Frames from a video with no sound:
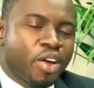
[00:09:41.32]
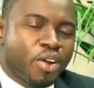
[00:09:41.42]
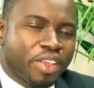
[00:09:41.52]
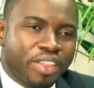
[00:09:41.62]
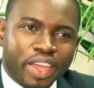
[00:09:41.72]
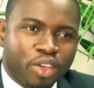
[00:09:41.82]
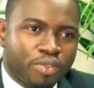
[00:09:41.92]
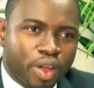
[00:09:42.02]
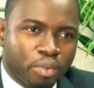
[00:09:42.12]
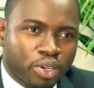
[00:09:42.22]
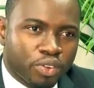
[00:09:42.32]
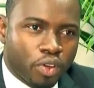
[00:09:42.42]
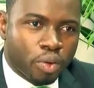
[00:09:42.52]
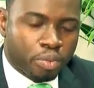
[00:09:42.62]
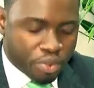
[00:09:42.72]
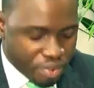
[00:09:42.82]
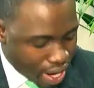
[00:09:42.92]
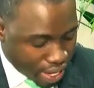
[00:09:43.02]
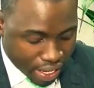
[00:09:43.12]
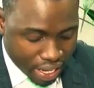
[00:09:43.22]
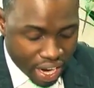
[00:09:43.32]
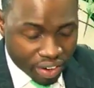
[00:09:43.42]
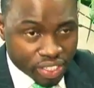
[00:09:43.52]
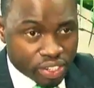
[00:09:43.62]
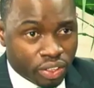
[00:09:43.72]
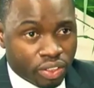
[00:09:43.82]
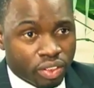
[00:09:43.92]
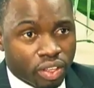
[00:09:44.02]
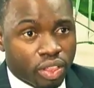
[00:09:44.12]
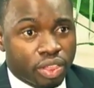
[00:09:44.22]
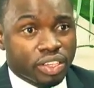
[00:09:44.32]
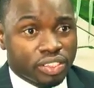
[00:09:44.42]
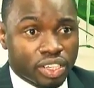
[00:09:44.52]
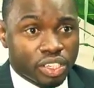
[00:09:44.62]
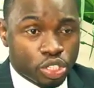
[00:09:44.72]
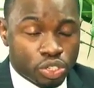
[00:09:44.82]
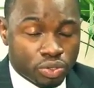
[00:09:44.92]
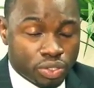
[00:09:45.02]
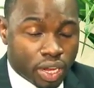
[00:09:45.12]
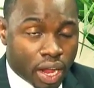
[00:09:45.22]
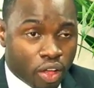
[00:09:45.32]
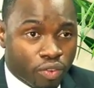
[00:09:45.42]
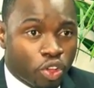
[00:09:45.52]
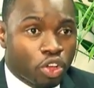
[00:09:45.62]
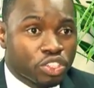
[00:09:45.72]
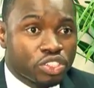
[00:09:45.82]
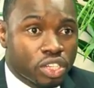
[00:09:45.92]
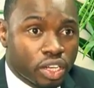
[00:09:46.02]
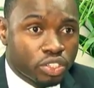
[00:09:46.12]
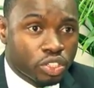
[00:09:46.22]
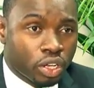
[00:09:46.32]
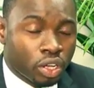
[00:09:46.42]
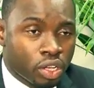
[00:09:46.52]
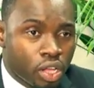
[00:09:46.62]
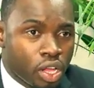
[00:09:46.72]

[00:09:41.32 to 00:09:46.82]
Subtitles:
All right, thank you very much for providing clarity on these issues that are of concern to your